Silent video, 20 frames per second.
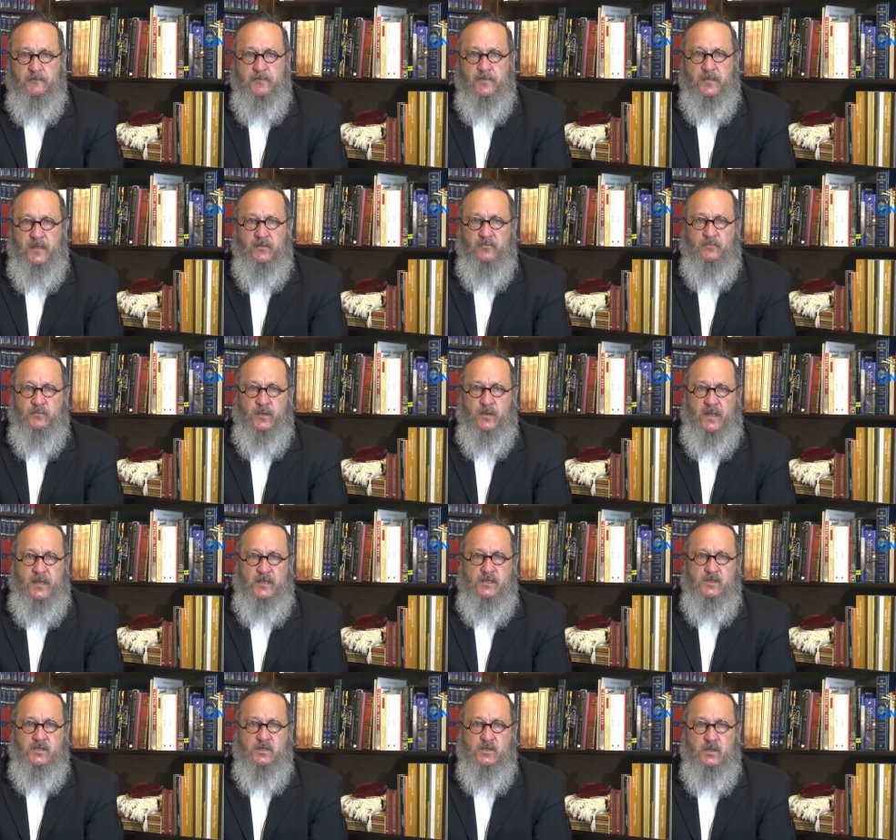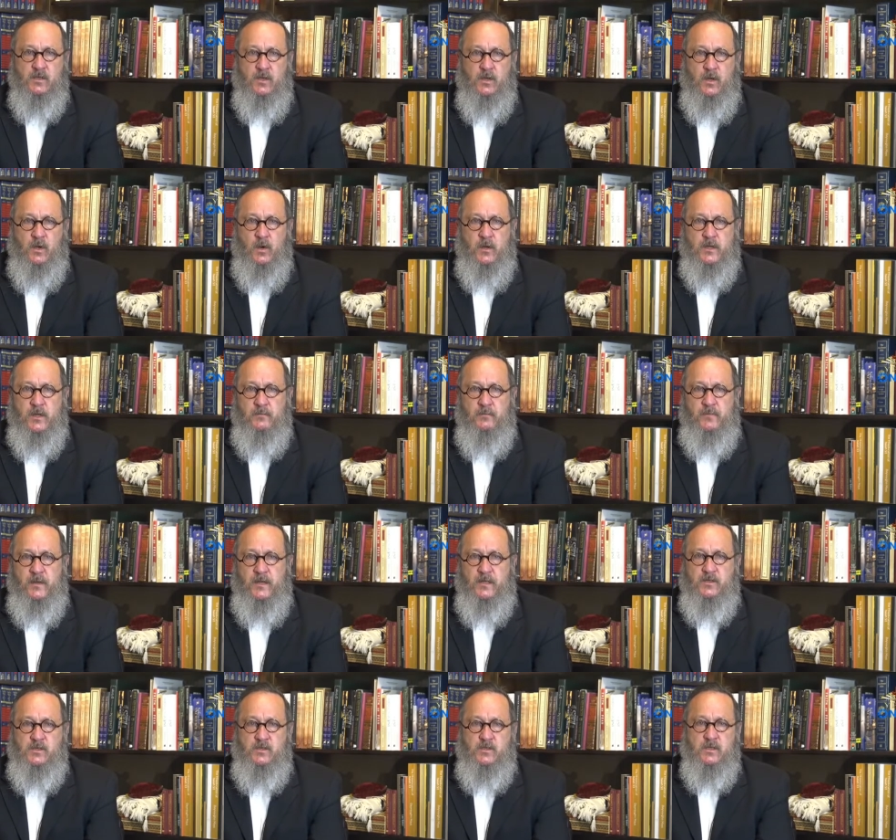If placed on a
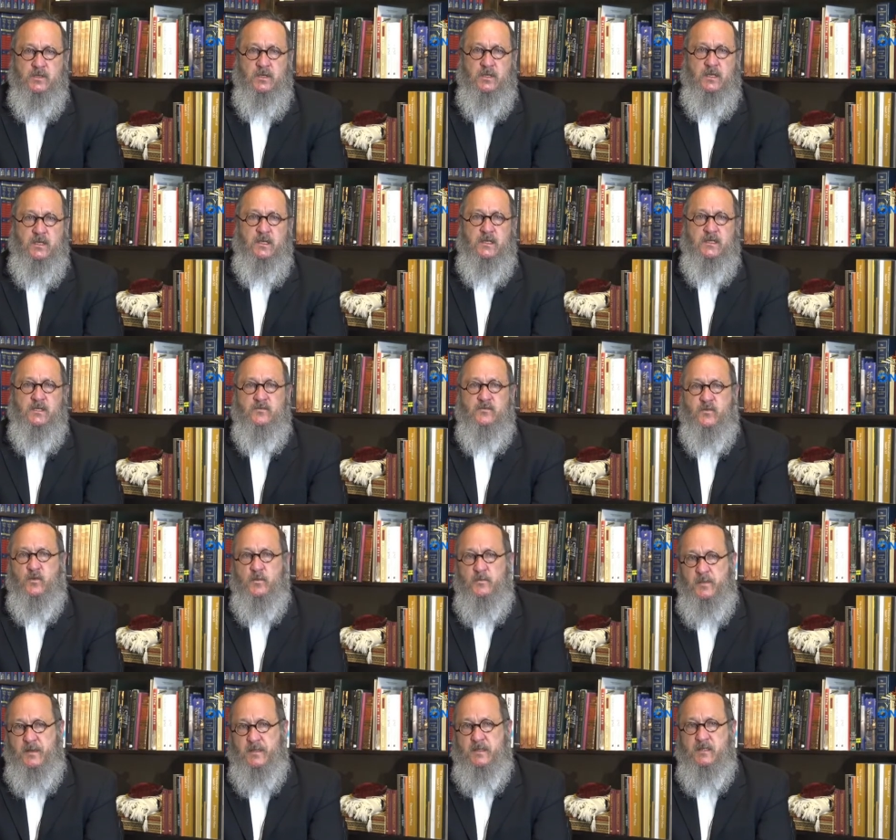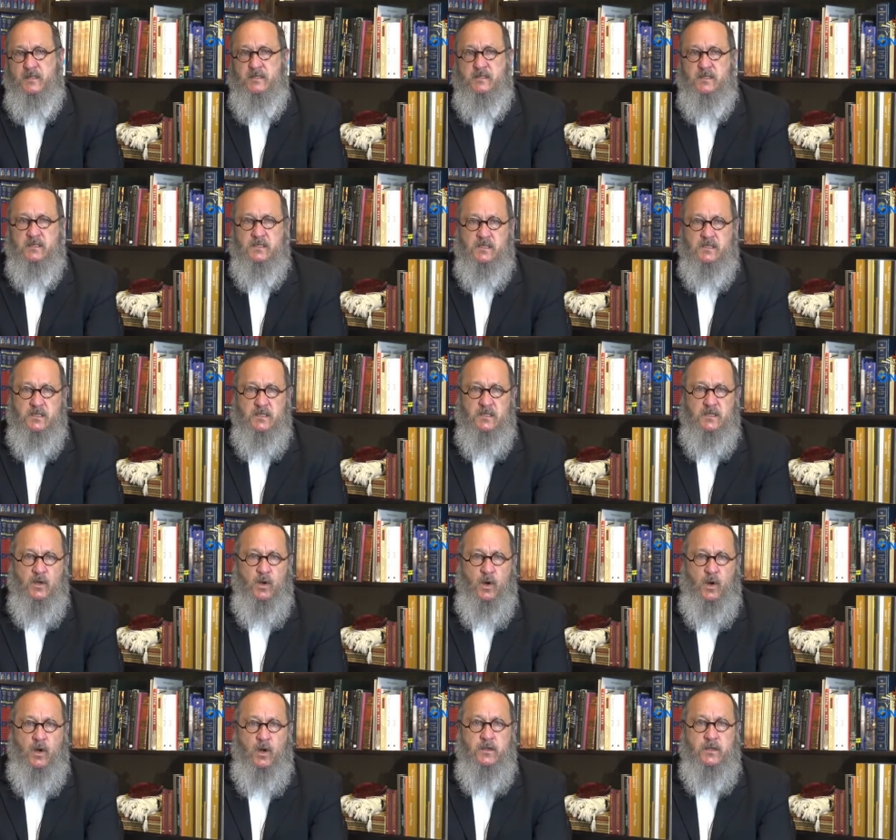bench, it is forbidden to sit
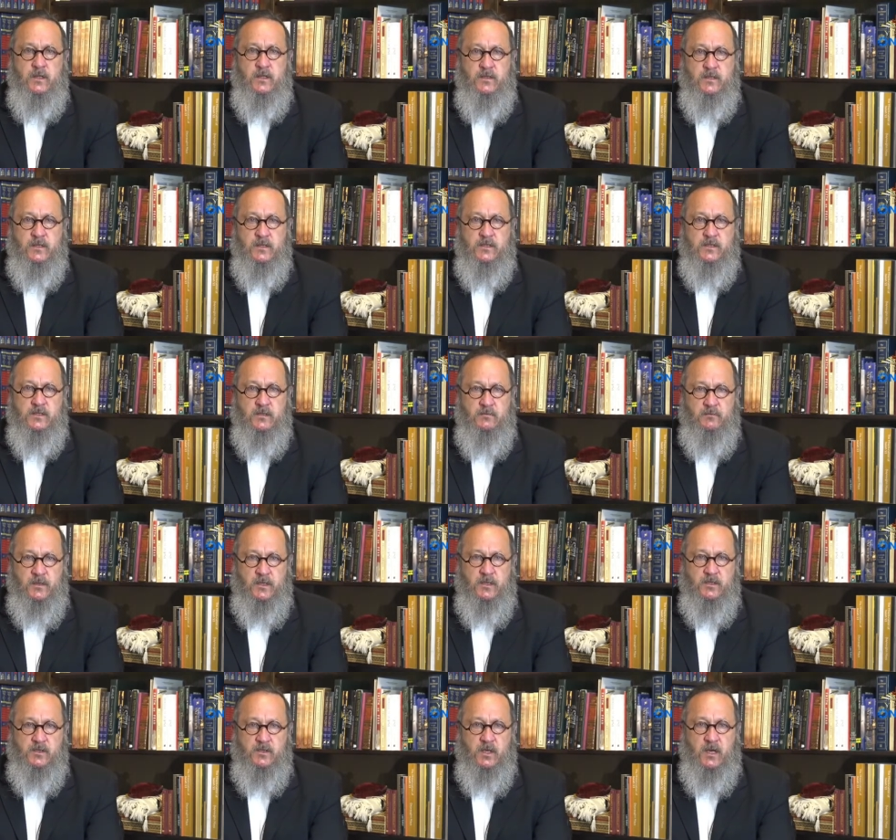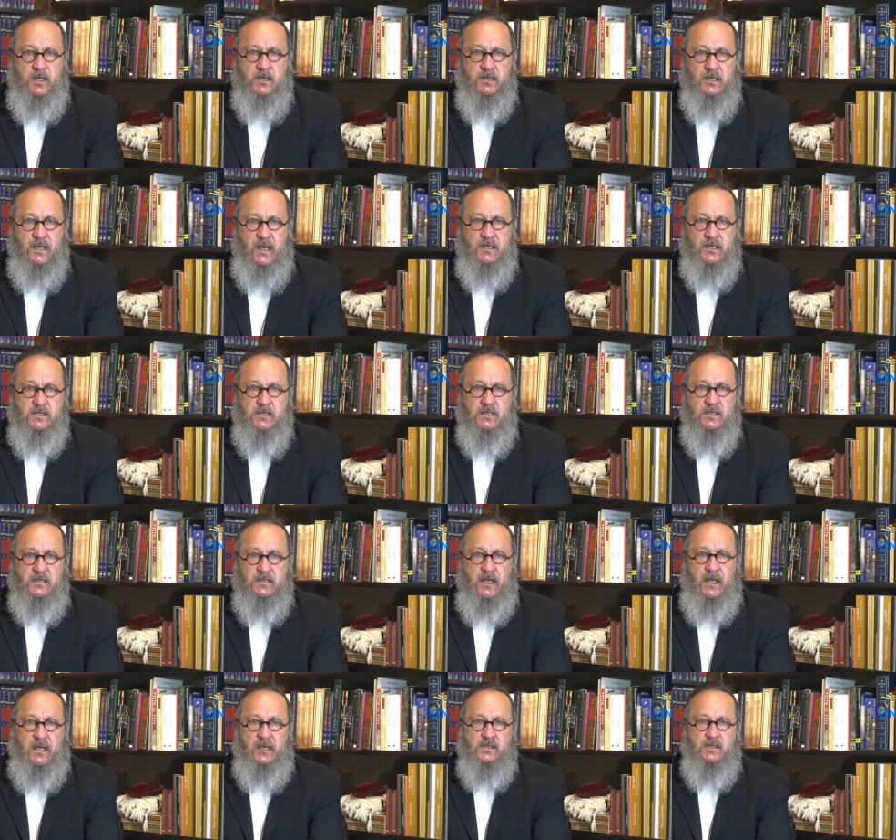on this bench unless the
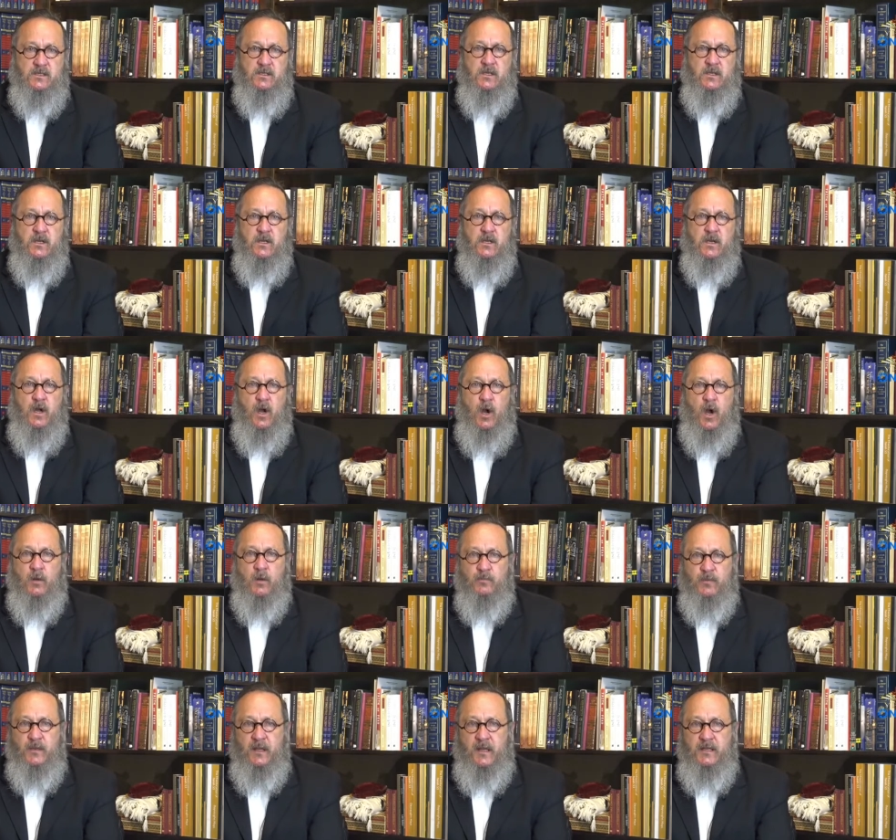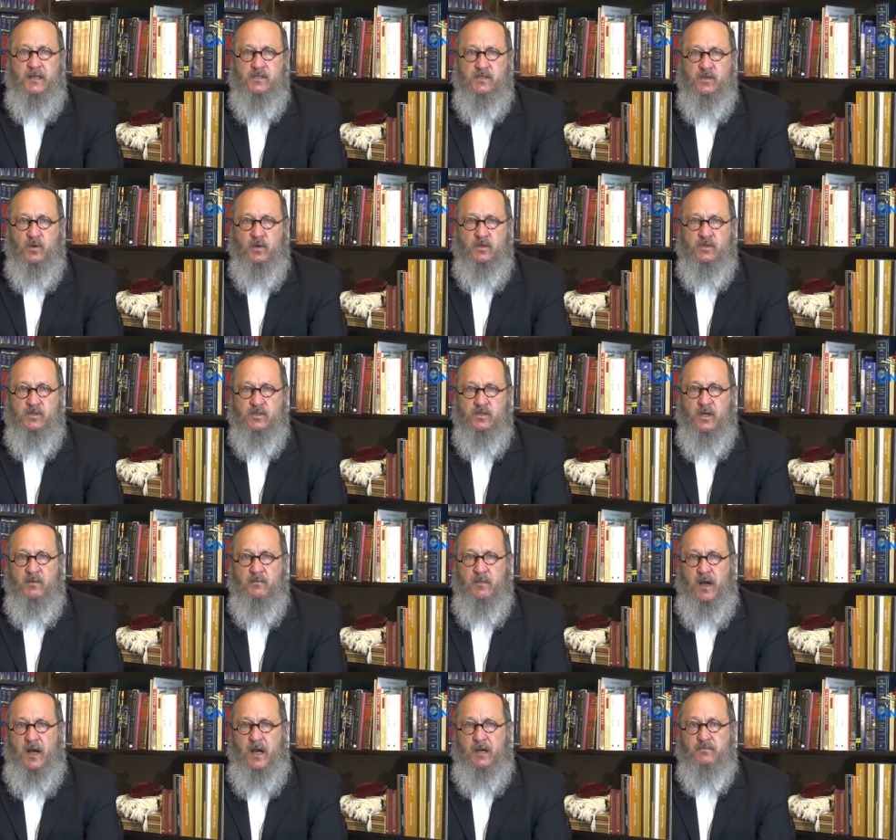texts are placed on
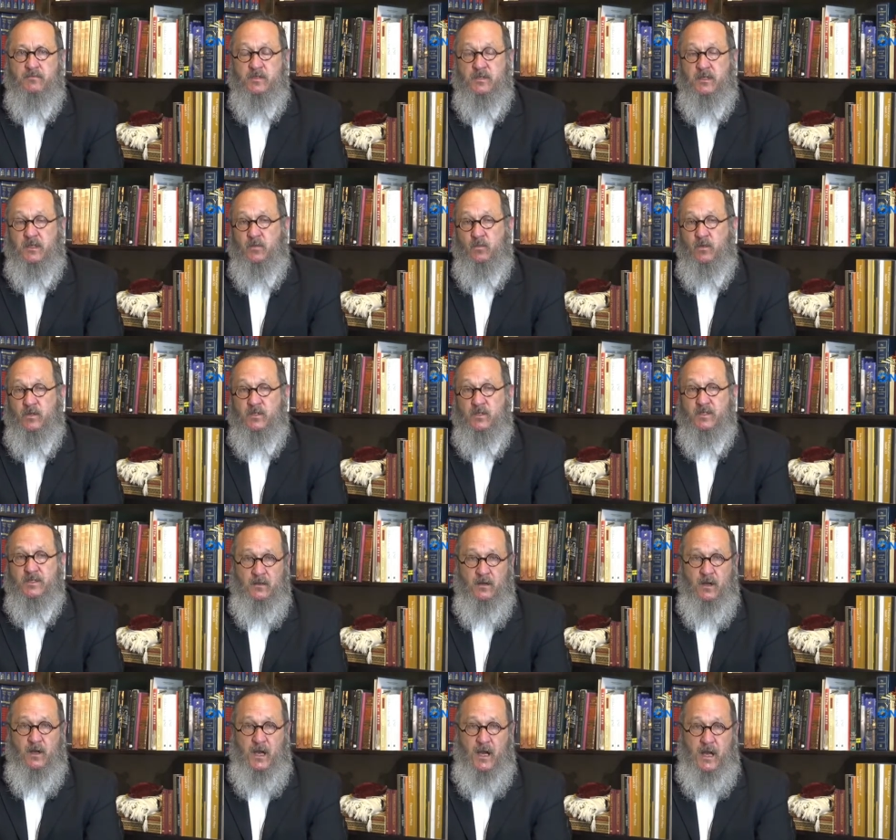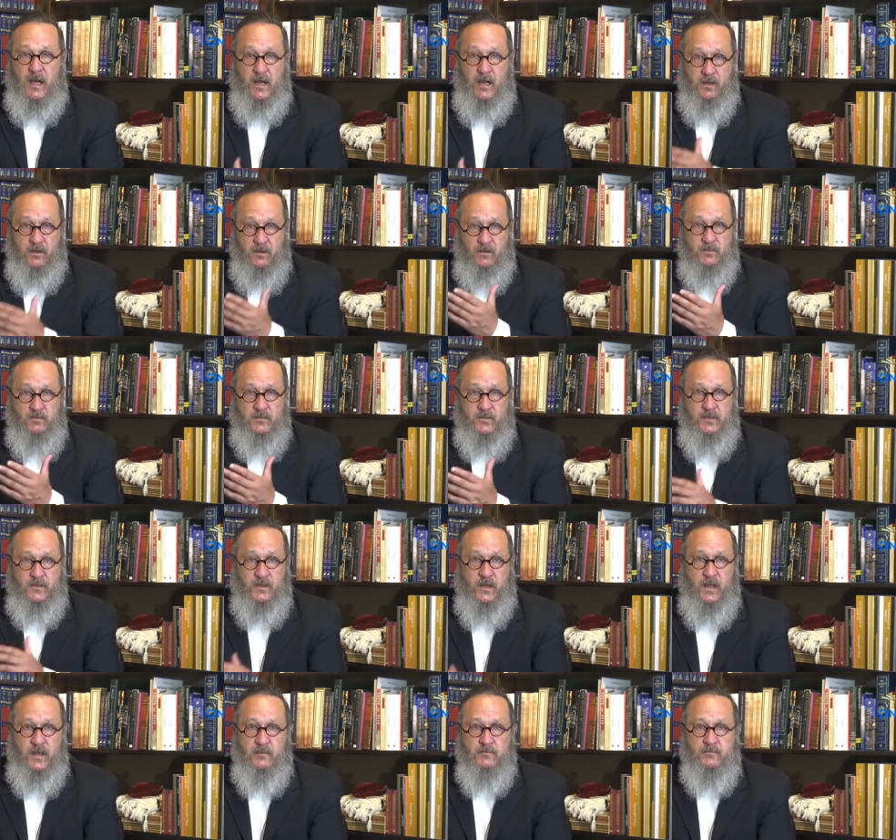some object which is higher than
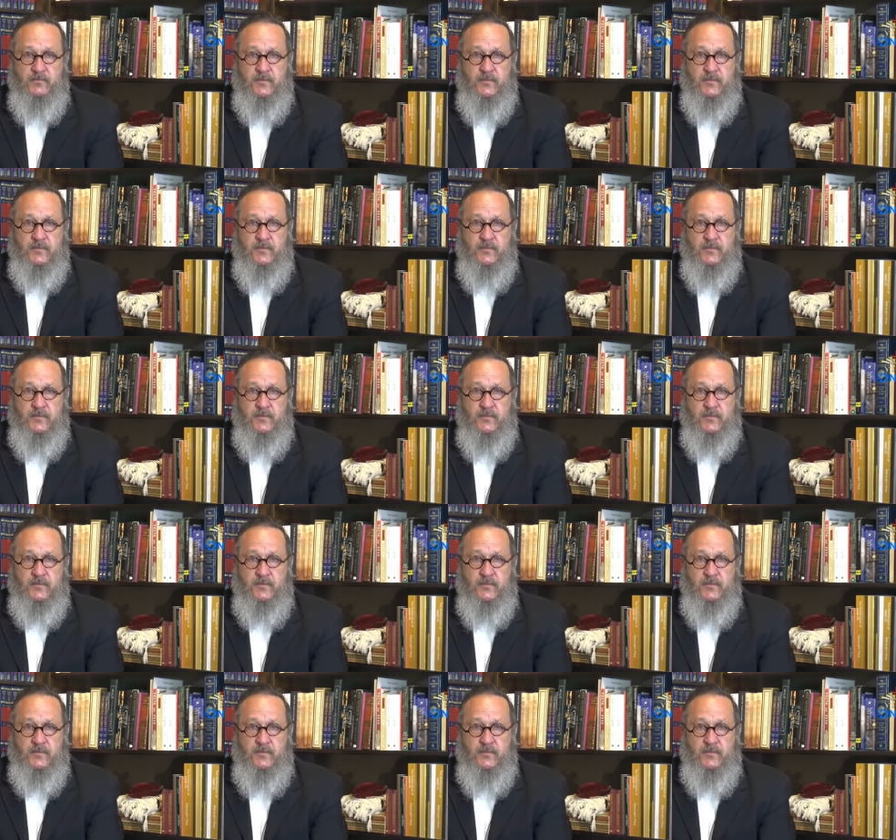that,